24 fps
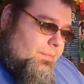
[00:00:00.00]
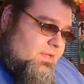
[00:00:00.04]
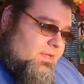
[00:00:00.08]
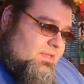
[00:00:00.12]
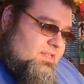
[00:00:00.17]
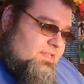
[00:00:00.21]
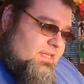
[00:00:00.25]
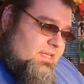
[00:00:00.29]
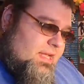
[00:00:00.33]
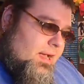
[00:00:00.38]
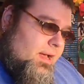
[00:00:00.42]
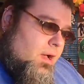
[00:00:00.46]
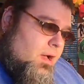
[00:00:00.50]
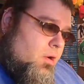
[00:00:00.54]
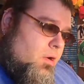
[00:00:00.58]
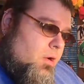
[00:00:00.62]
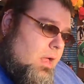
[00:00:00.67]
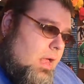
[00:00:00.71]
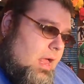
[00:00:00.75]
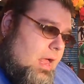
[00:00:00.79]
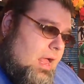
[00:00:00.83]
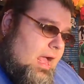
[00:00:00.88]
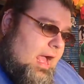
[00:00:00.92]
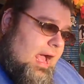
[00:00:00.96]
So
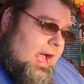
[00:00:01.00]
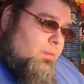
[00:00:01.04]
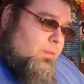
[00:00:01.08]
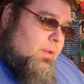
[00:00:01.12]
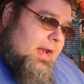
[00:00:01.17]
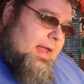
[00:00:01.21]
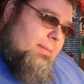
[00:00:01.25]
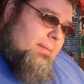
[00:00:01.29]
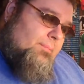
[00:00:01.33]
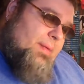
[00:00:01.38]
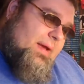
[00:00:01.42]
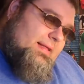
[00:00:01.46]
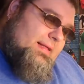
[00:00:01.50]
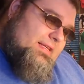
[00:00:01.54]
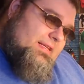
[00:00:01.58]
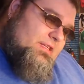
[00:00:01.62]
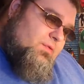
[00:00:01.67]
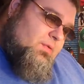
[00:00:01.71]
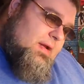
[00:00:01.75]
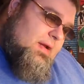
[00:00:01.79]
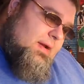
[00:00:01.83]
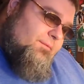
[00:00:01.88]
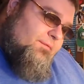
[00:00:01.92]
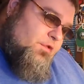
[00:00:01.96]
I went and picked
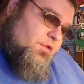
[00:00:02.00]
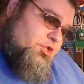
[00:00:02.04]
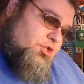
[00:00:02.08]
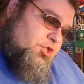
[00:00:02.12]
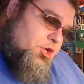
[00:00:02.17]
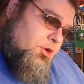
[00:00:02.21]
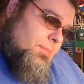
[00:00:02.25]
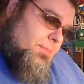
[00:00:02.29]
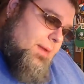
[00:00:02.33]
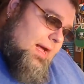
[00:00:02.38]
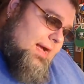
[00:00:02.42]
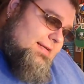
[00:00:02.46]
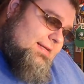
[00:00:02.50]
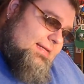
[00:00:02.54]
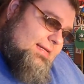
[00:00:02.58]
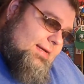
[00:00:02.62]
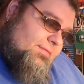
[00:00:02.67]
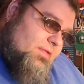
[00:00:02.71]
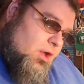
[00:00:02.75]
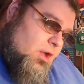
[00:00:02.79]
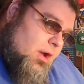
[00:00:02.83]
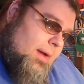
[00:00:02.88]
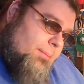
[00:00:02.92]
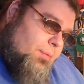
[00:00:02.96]
this one up for $2,
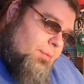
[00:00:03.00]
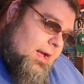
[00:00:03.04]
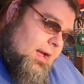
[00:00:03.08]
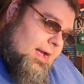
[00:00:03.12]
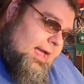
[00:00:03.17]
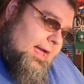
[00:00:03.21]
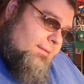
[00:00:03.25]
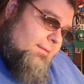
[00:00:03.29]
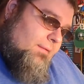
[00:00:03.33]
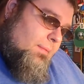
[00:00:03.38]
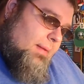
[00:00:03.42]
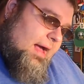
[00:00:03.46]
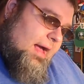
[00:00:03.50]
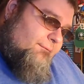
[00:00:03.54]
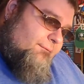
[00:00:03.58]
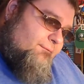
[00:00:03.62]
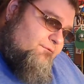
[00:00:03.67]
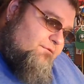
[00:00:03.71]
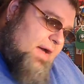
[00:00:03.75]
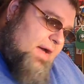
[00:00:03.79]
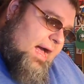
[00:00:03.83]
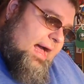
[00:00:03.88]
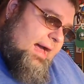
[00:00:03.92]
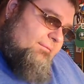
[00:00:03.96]
even though I probably have about
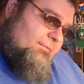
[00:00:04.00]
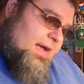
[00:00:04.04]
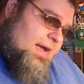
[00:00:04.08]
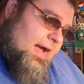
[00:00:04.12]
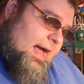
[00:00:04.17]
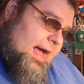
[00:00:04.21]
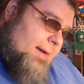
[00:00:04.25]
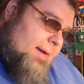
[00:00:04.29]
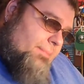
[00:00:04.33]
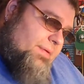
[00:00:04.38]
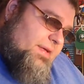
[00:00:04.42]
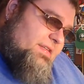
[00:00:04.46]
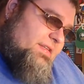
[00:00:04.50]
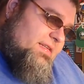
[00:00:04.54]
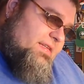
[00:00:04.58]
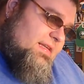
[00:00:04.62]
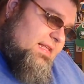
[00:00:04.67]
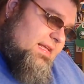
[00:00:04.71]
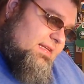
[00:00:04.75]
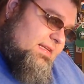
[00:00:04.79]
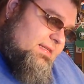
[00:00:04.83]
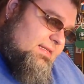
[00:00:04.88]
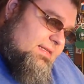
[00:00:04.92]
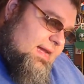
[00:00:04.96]
5 copies of
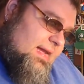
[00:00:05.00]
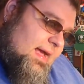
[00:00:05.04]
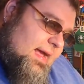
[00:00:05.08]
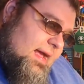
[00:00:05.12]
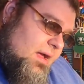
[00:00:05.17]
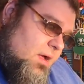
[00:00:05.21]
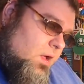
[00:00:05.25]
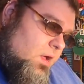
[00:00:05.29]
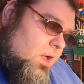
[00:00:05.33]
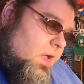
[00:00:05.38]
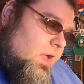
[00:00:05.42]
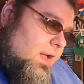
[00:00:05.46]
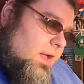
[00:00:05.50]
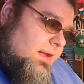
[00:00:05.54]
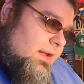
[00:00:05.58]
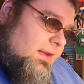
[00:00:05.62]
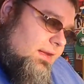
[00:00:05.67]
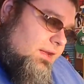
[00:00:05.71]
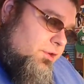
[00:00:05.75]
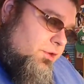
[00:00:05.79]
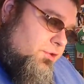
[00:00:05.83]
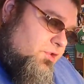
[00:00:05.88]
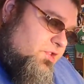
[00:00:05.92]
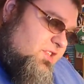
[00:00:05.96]
this now,
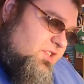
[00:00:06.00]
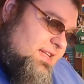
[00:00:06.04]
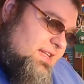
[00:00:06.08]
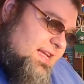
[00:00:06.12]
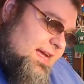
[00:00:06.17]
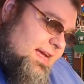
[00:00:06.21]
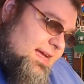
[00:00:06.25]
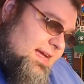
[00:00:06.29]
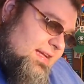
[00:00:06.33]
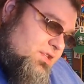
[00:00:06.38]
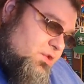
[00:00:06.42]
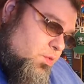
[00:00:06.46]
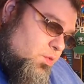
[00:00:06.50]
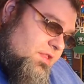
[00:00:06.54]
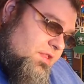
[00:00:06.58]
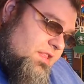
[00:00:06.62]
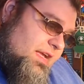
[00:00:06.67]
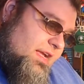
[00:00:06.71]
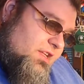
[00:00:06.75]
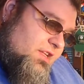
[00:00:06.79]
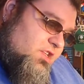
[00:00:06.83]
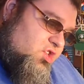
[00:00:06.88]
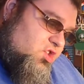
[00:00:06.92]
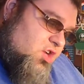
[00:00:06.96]
loose disc with
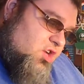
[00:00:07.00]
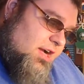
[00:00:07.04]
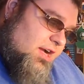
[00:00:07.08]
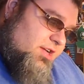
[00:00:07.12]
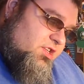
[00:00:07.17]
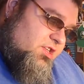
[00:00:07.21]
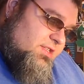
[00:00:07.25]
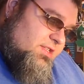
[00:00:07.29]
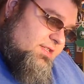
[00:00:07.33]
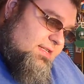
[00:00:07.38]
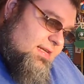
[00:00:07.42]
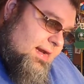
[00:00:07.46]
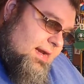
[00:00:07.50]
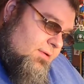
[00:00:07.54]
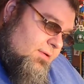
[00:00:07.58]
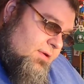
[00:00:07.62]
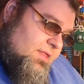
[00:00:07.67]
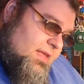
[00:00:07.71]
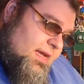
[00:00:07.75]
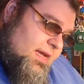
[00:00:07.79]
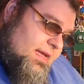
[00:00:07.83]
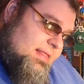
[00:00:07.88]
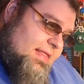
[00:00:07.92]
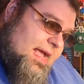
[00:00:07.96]
the instructions and
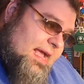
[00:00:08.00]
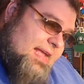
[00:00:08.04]
everything, and